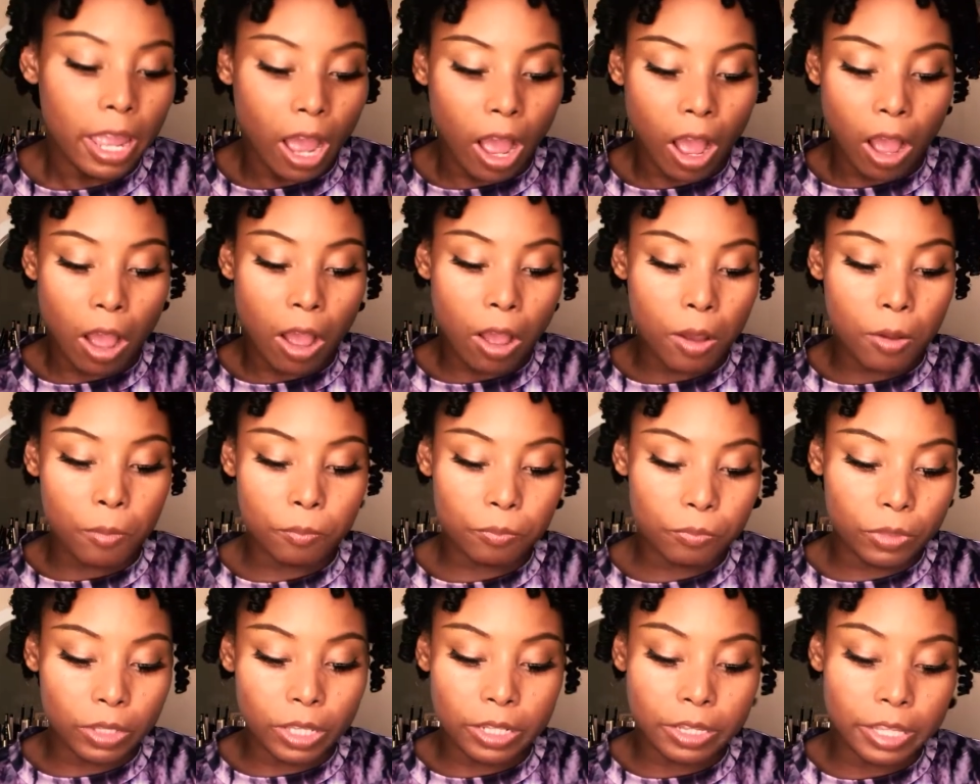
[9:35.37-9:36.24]

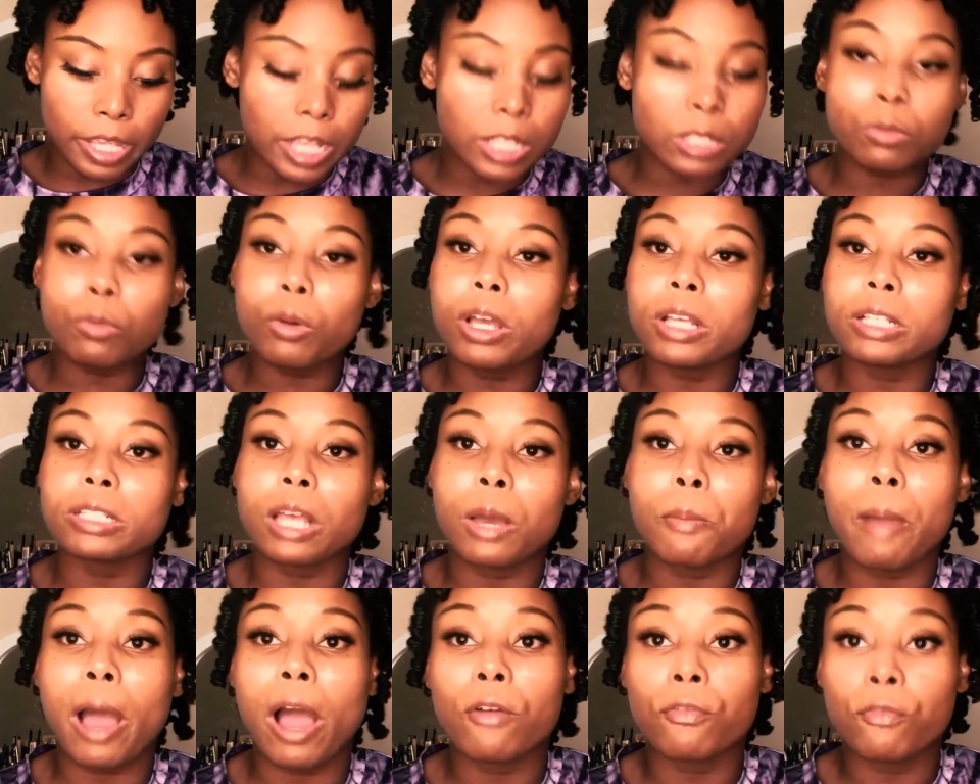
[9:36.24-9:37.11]
This was
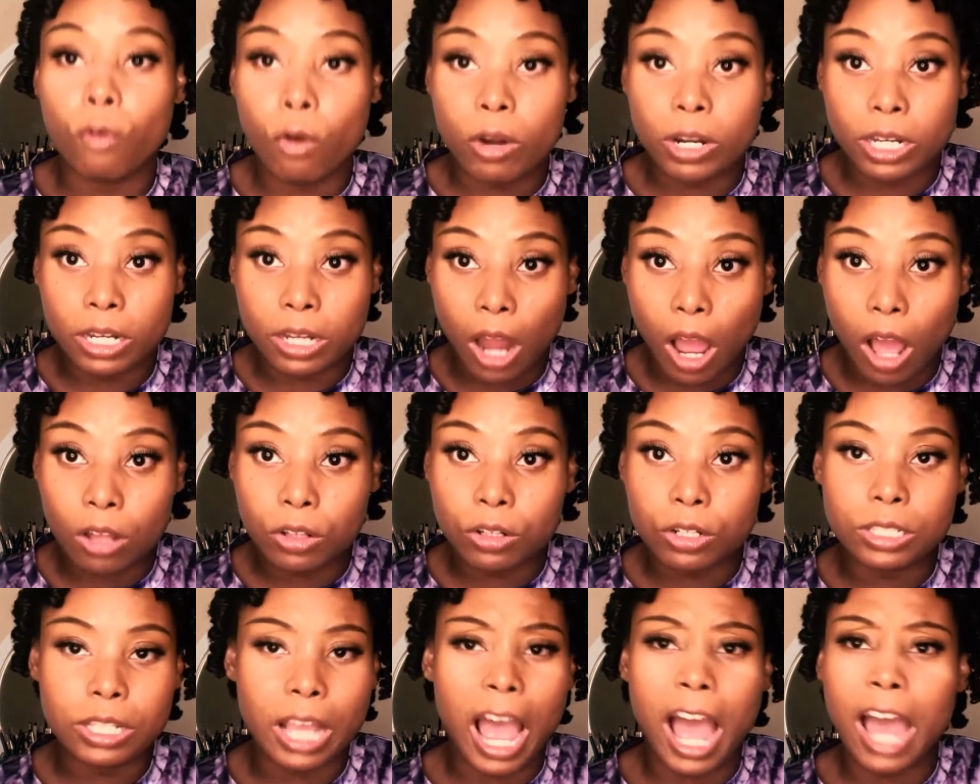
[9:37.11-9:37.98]
about
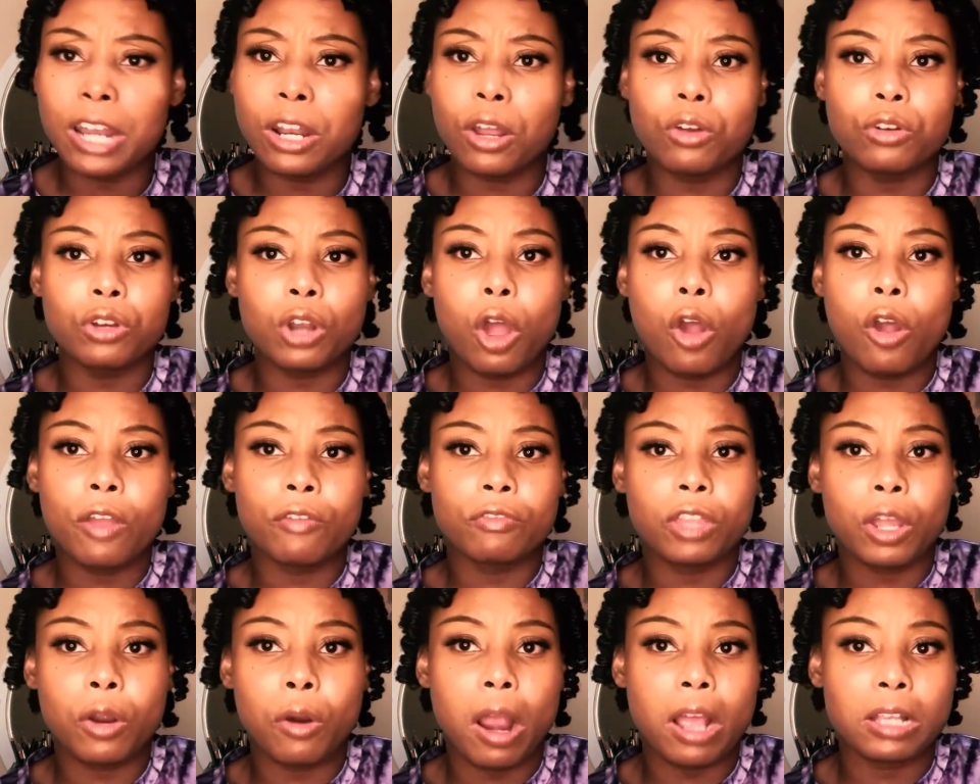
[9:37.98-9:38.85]
$40. I don't know if
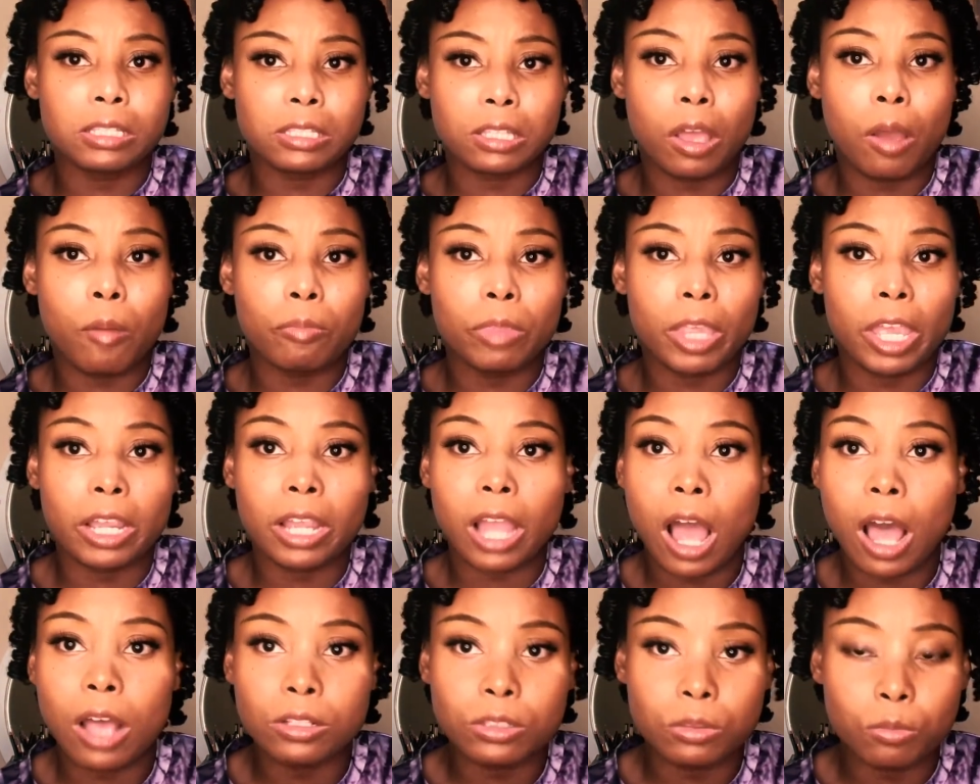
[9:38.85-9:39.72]
there are some that
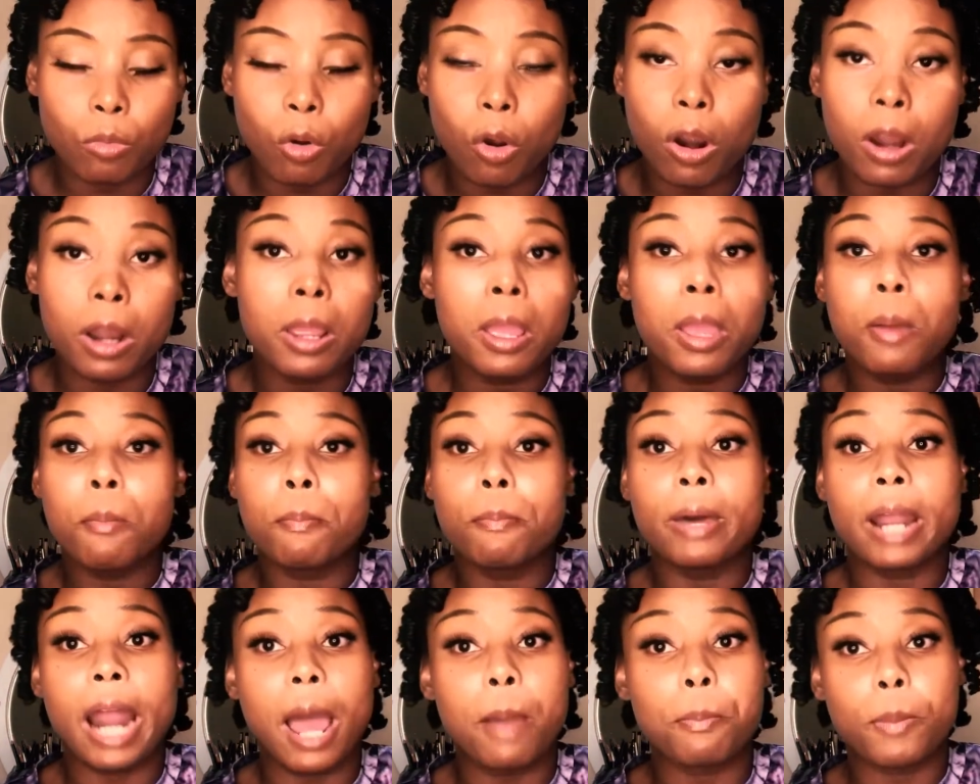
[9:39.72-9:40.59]
cost more,
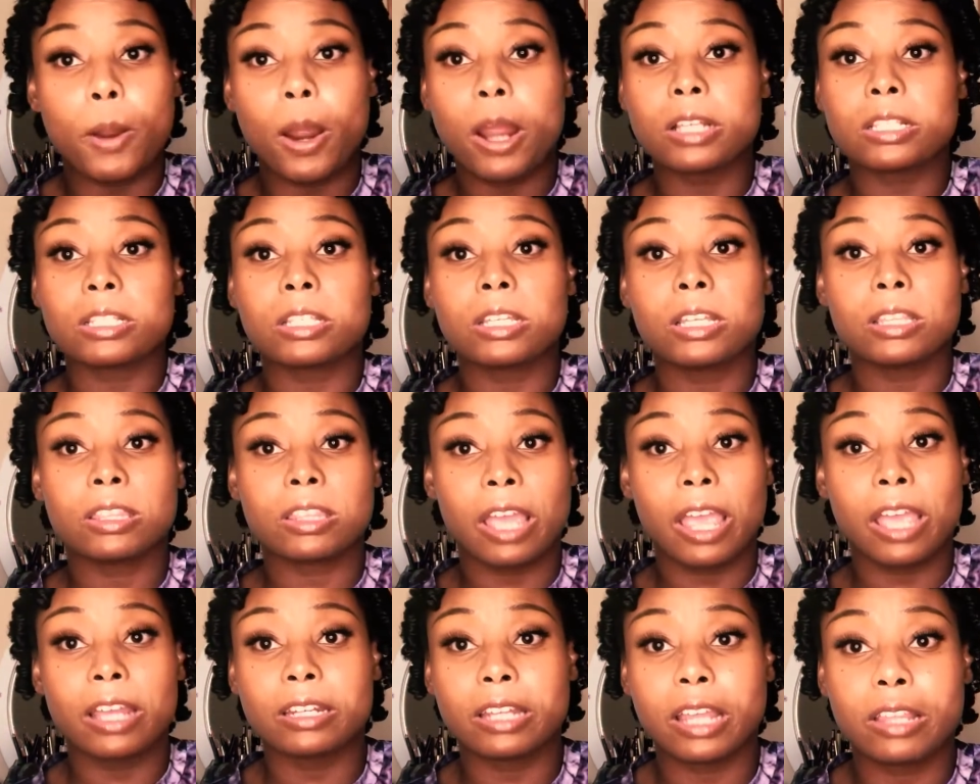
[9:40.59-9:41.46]
but I personally
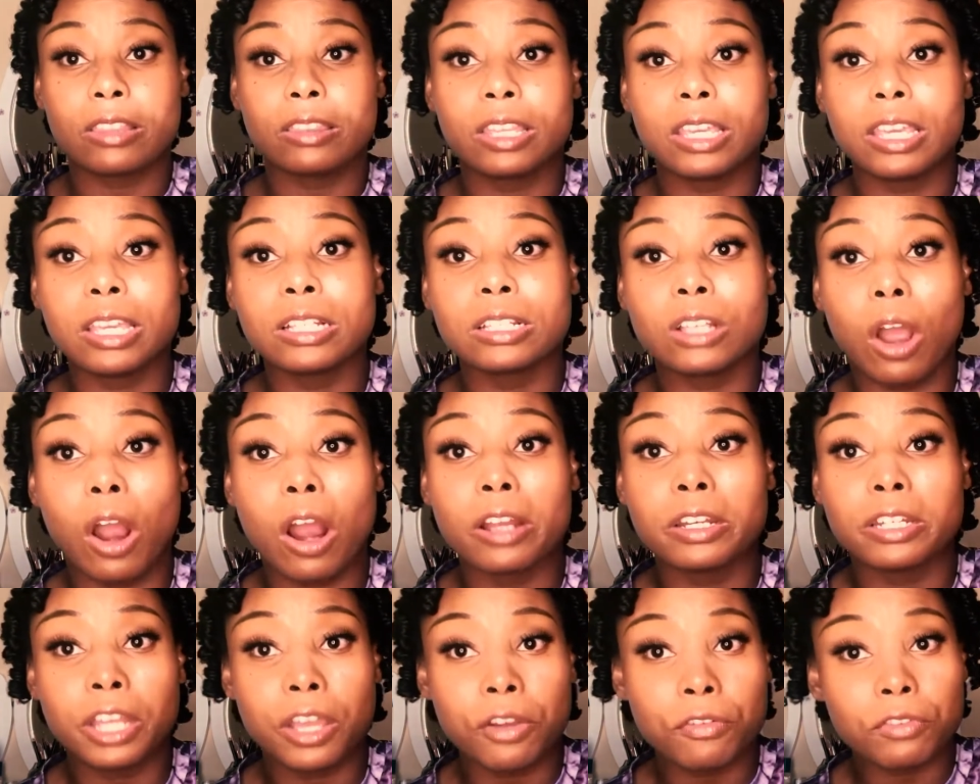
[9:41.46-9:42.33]
think that these are
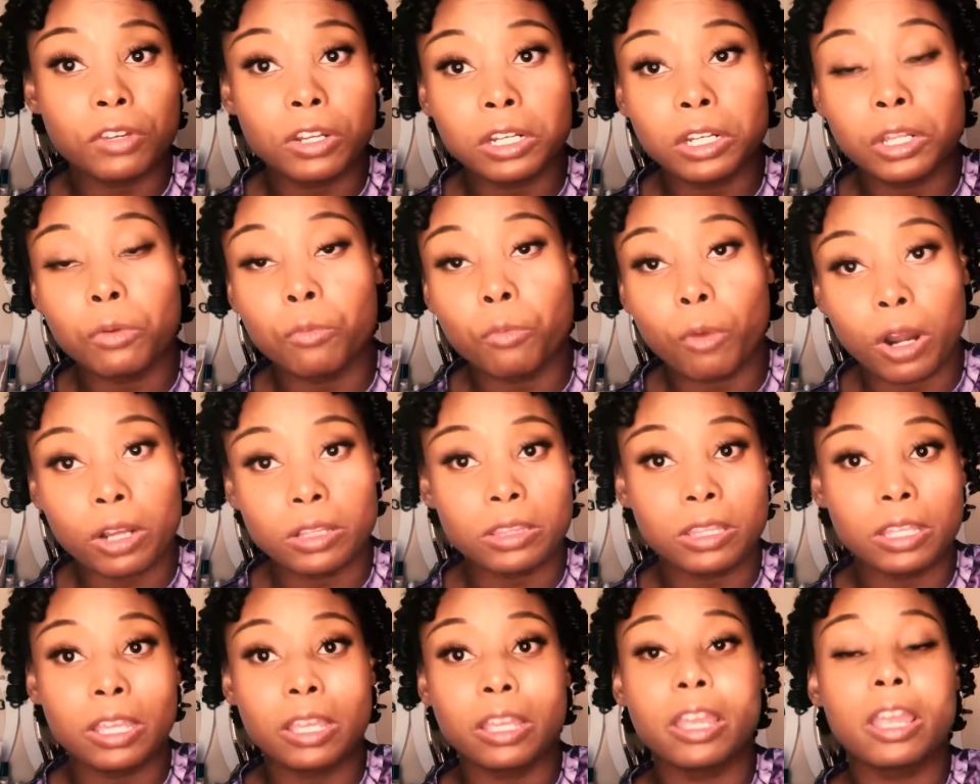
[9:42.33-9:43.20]
definitely
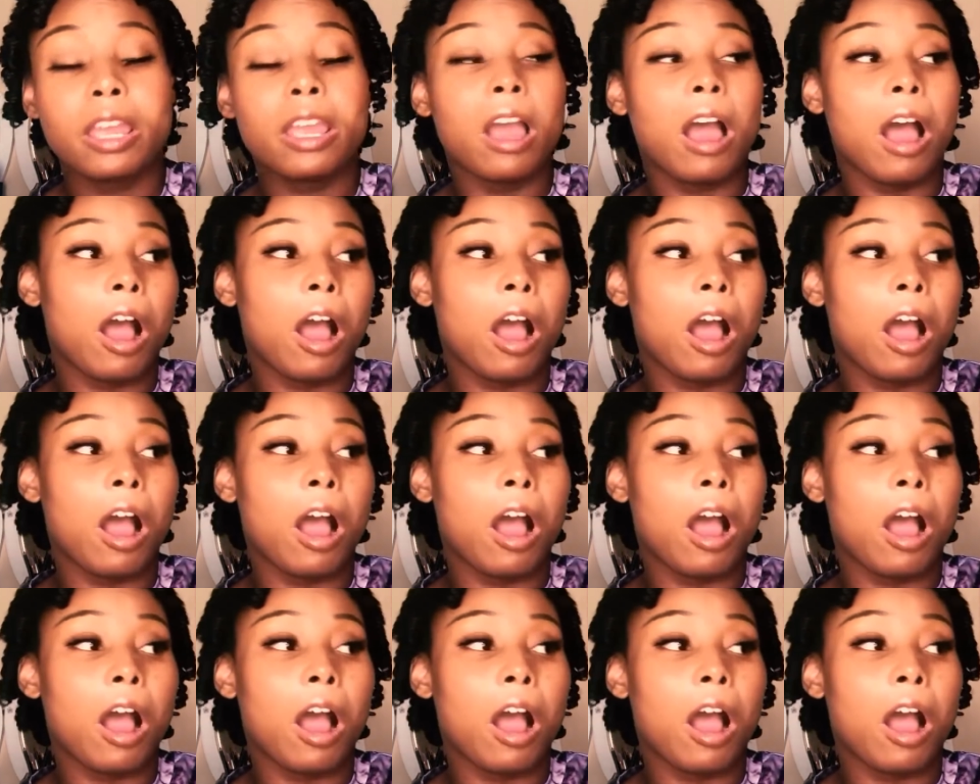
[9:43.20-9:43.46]
worth it.